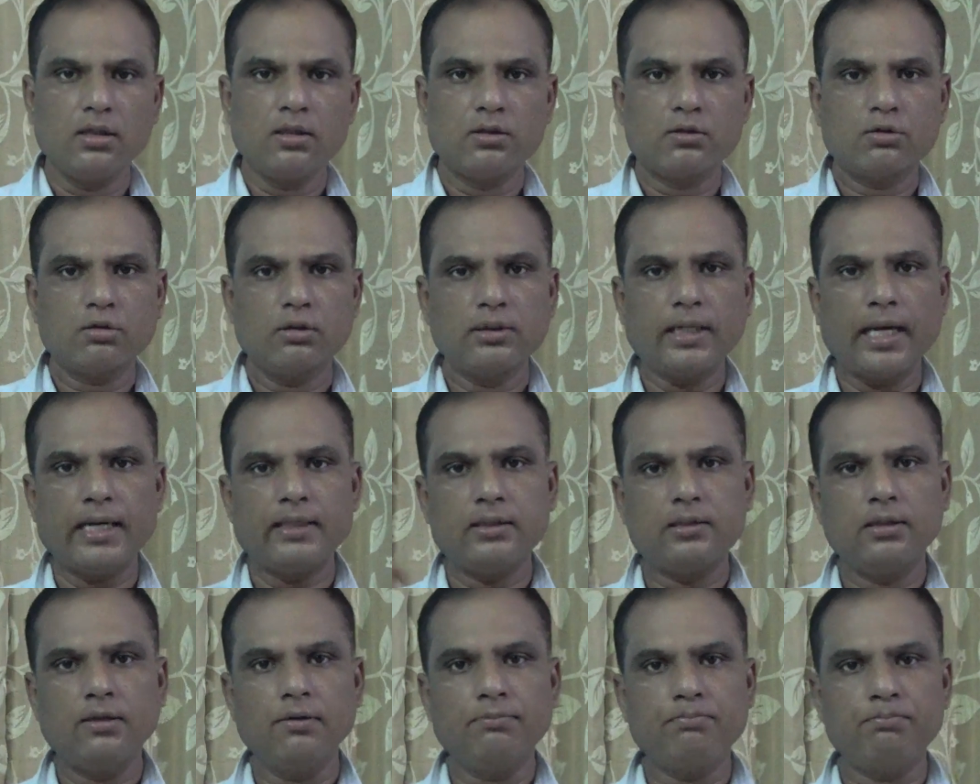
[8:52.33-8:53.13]
so that
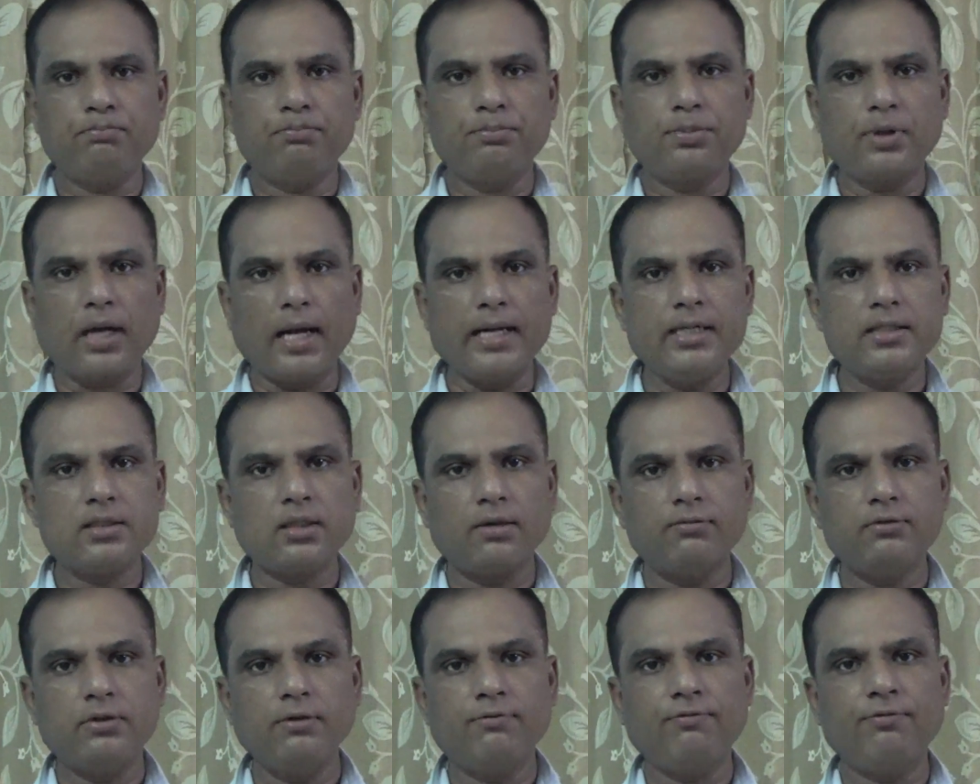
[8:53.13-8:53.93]
the price
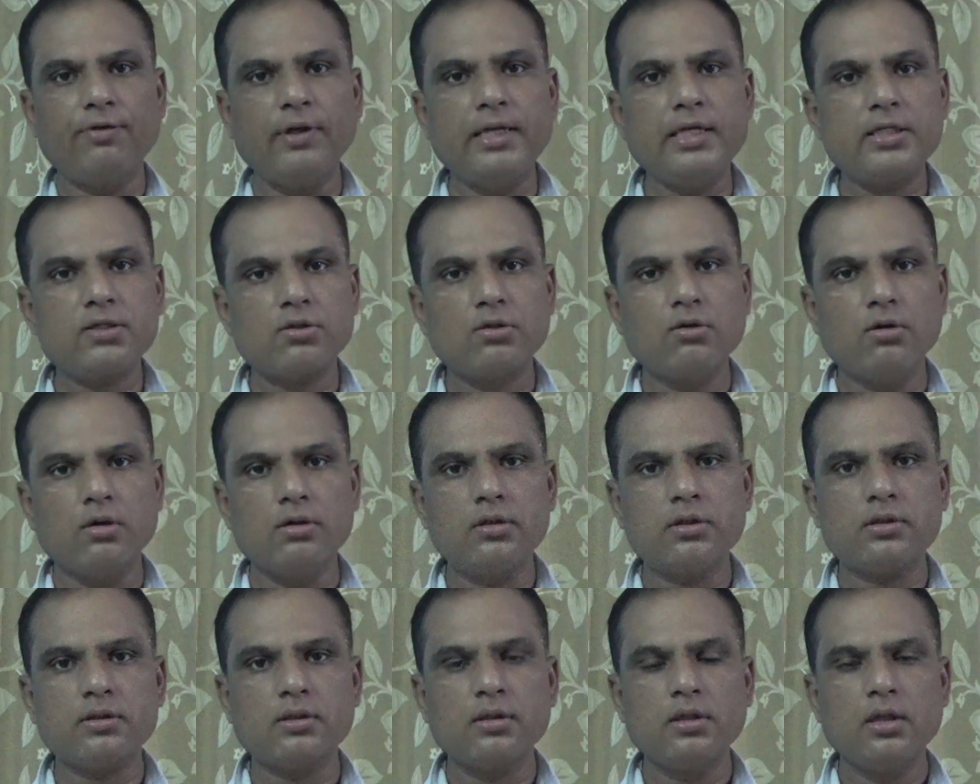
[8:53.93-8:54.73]
of the finished
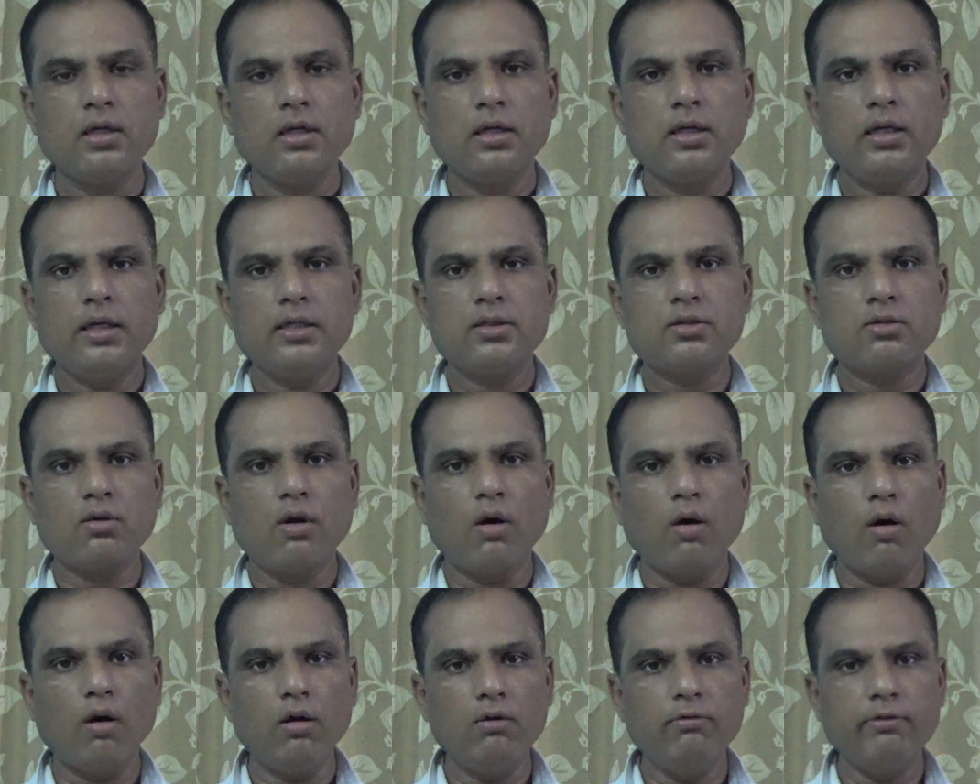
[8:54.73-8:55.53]
goods is
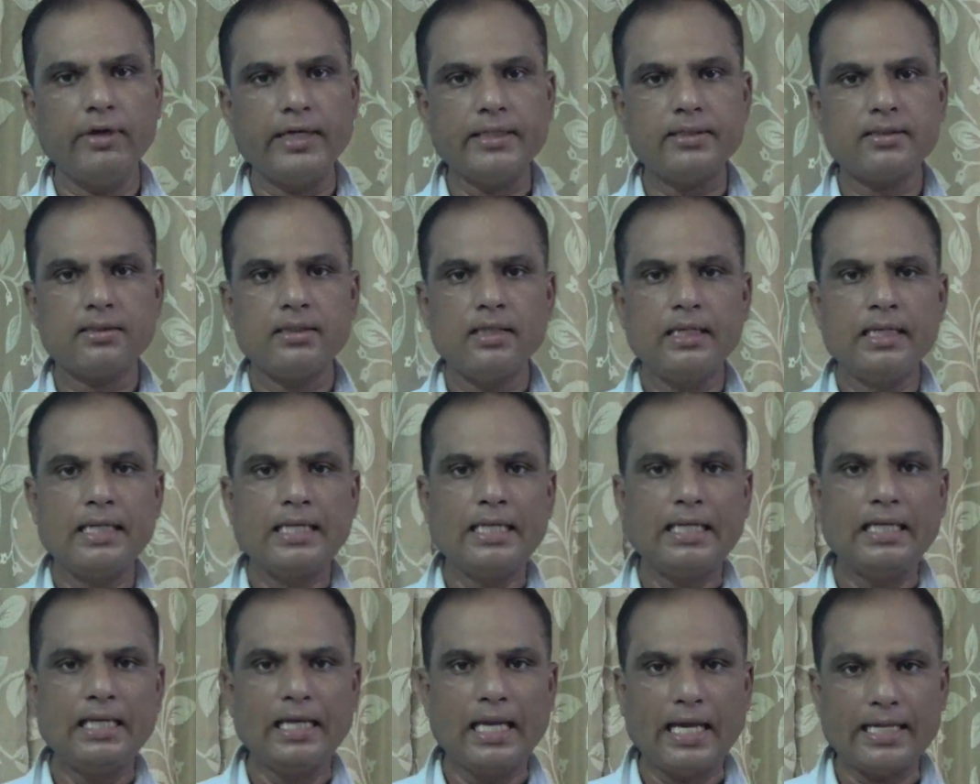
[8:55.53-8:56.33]
always
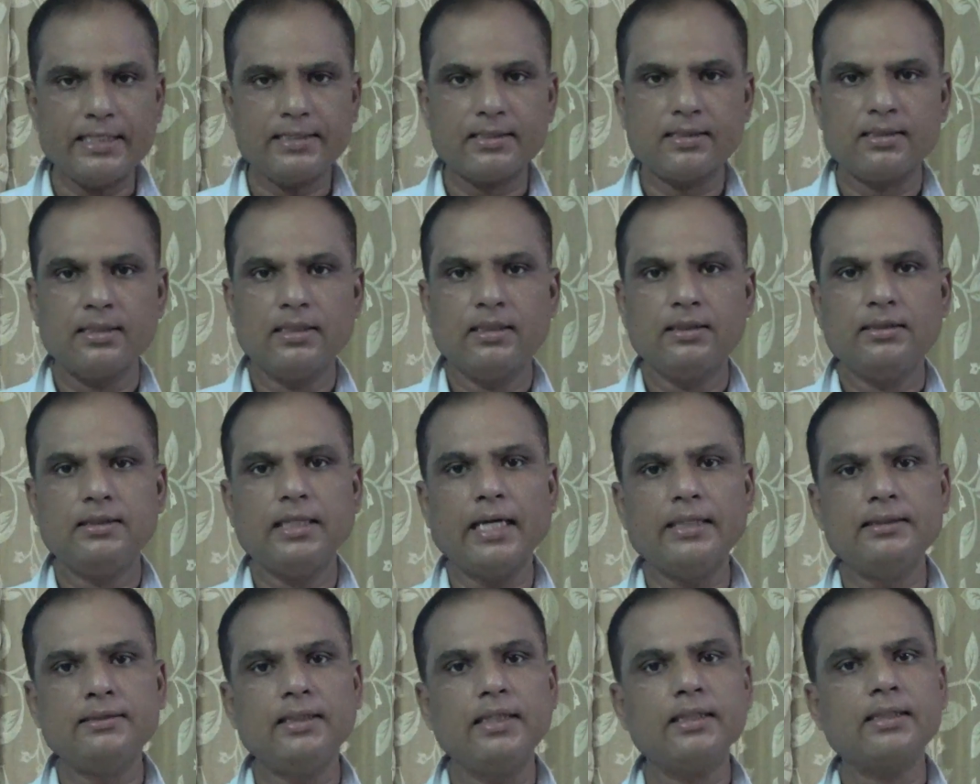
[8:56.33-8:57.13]
less
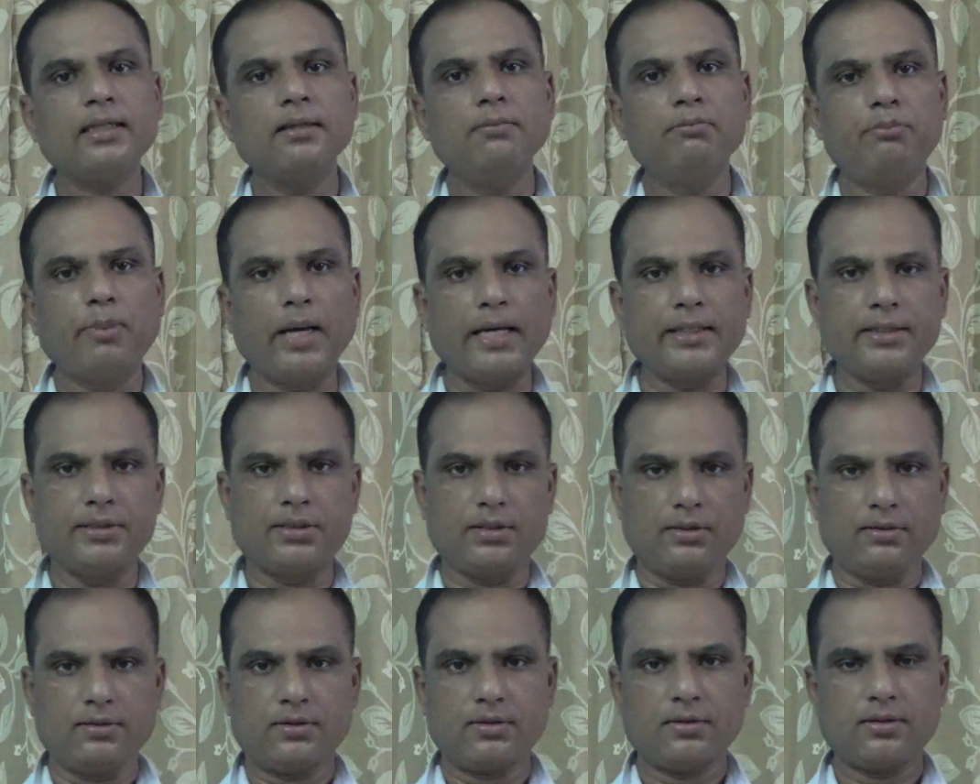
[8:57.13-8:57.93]
than their
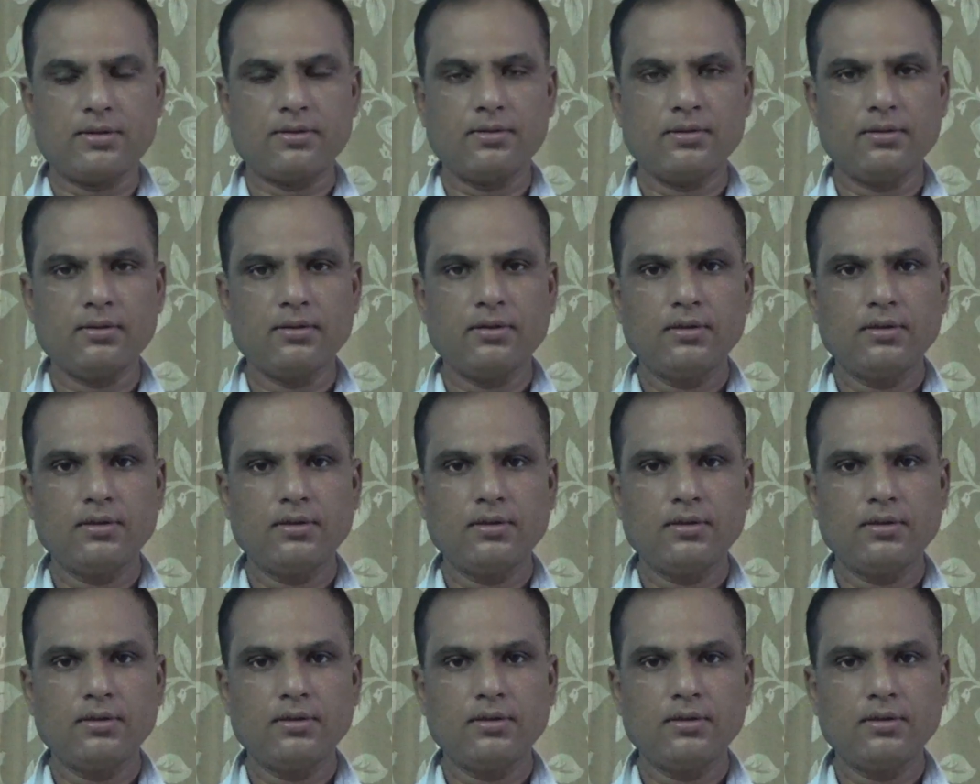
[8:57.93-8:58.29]
competitors.